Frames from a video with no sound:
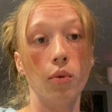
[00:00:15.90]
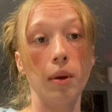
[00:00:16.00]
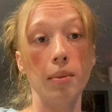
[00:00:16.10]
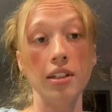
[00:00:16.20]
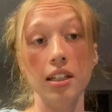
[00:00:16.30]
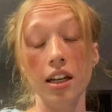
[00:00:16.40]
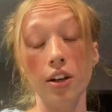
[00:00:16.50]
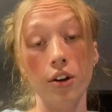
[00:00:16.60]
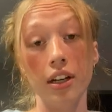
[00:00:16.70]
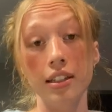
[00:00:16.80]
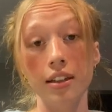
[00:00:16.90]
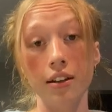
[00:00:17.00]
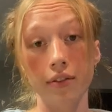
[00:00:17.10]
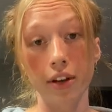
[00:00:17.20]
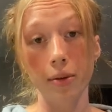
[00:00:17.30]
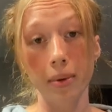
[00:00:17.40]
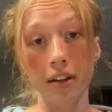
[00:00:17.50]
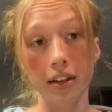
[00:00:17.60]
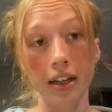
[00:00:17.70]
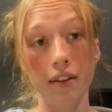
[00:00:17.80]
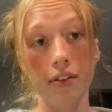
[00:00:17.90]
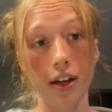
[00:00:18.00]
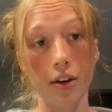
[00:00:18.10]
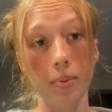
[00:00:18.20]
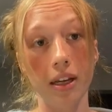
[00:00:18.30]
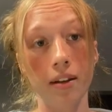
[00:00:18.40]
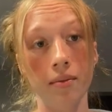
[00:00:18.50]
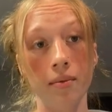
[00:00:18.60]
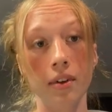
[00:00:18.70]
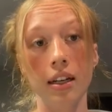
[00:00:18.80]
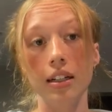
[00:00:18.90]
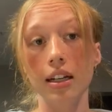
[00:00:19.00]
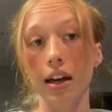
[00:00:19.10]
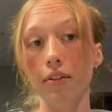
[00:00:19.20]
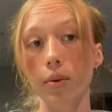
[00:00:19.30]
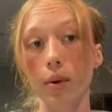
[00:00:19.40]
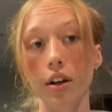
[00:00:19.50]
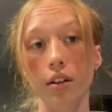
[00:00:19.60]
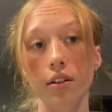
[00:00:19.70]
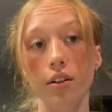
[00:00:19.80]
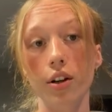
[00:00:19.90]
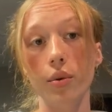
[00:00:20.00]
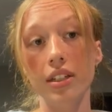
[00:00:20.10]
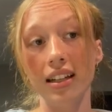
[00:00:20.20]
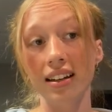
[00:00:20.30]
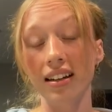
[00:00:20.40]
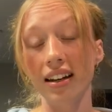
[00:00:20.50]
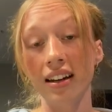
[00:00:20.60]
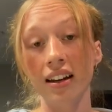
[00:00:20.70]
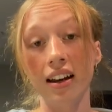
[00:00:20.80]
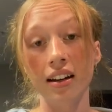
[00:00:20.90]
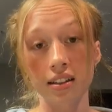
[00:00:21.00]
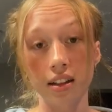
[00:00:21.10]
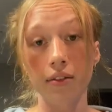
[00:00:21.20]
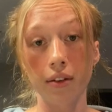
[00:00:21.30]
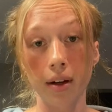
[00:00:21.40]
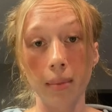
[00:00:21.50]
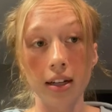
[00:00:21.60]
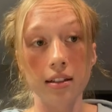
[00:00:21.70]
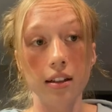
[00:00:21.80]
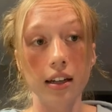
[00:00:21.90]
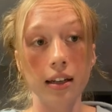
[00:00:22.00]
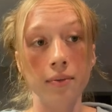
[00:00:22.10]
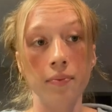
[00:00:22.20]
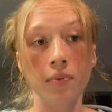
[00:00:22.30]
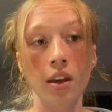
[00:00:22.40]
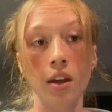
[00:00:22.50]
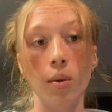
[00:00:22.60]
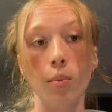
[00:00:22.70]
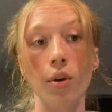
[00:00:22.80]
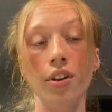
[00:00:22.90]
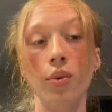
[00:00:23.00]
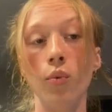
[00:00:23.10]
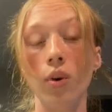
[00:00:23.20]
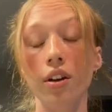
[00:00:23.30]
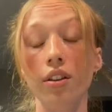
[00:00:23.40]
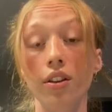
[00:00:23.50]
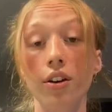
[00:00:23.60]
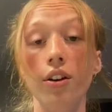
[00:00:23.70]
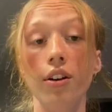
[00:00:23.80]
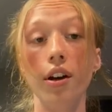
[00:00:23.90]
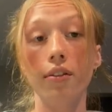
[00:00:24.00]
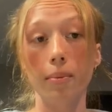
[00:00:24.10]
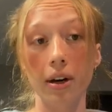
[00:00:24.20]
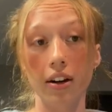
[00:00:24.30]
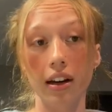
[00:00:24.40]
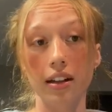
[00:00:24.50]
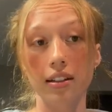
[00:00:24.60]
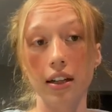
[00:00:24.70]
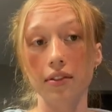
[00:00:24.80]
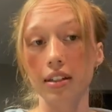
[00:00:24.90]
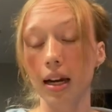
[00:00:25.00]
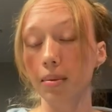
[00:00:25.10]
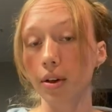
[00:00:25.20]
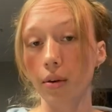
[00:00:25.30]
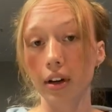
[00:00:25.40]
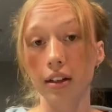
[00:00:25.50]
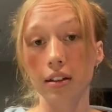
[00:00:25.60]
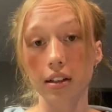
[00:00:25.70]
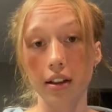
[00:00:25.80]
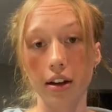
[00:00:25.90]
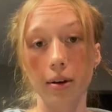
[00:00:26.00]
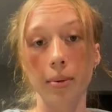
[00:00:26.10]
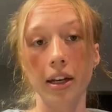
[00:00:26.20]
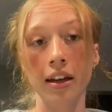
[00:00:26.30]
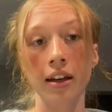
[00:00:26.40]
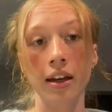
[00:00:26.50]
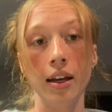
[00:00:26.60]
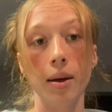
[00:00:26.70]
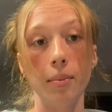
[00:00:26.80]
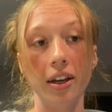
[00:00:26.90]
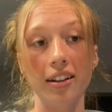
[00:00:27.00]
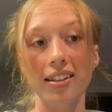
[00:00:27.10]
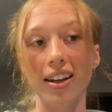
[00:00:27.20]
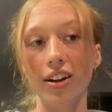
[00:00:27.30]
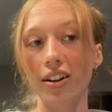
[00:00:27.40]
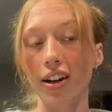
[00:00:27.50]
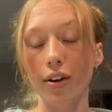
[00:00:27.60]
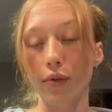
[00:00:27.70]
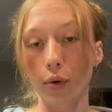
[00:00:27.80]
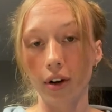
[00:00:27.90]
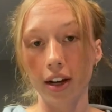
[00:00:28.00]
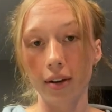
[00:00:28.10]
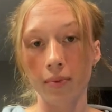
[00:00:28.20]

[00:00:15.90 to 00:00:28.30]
We must increase the availability of therapy to everyone who is in need and suffering mentally. More than 1/3 of Americans have stopped going to therapy because they could not afford it,